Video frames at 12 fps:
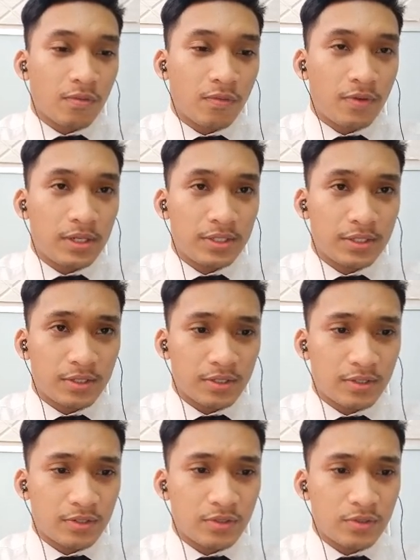First,
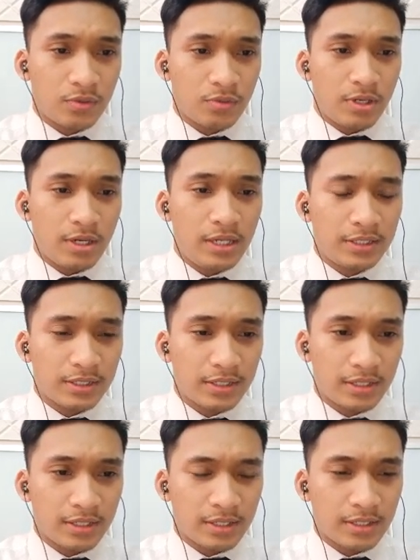student list.
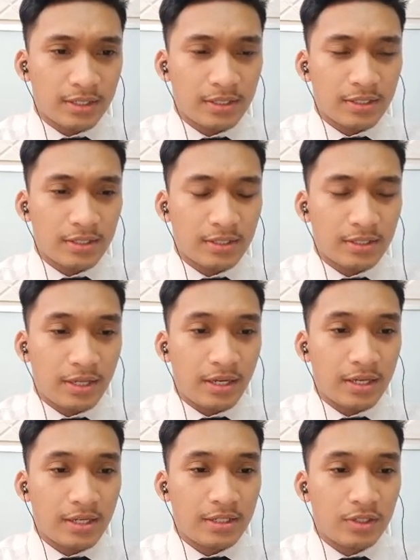
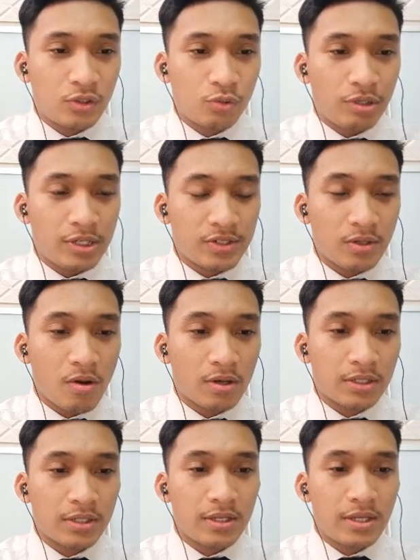Second, student slot.
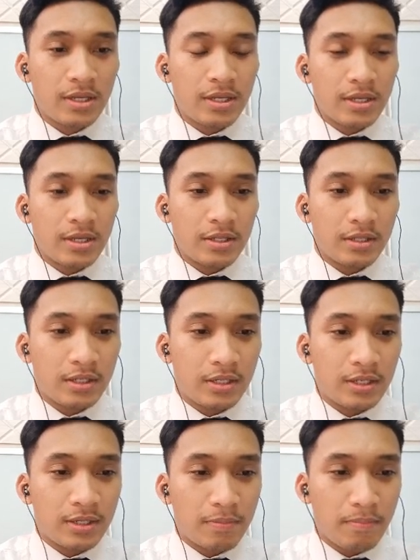
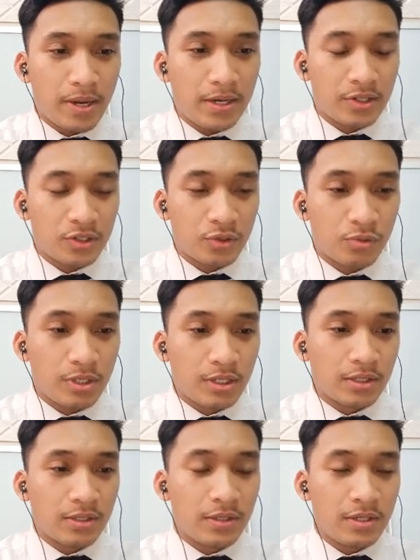Third, manage student.
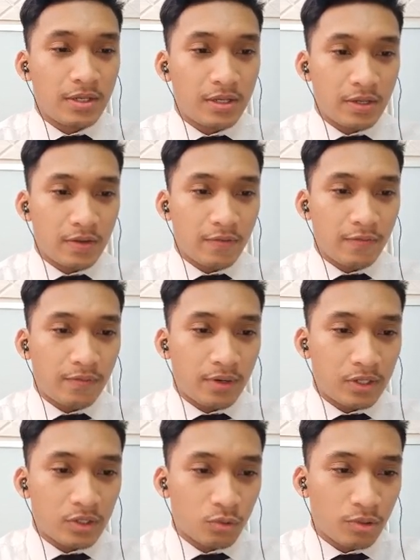For
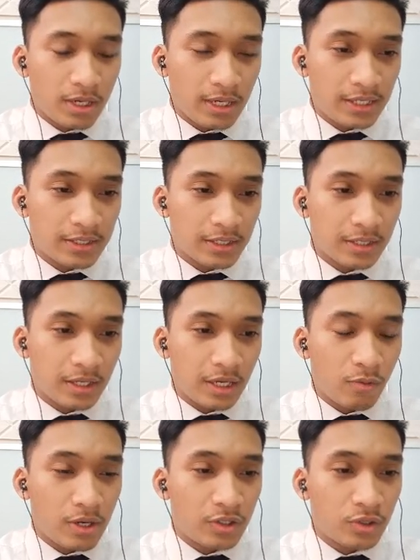the student list,
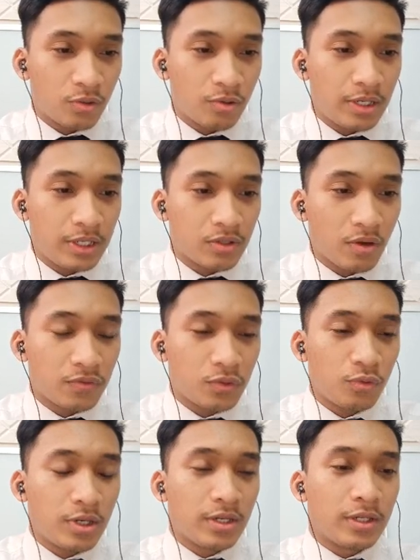it will show a list of
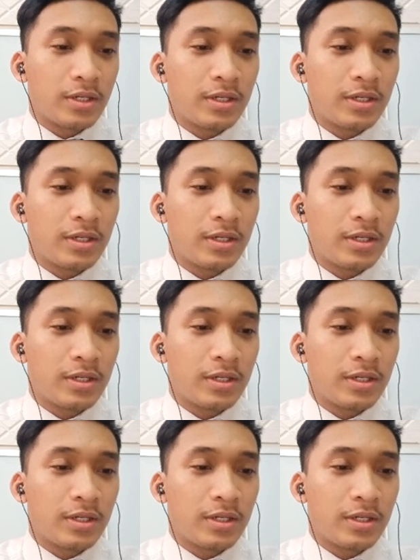students.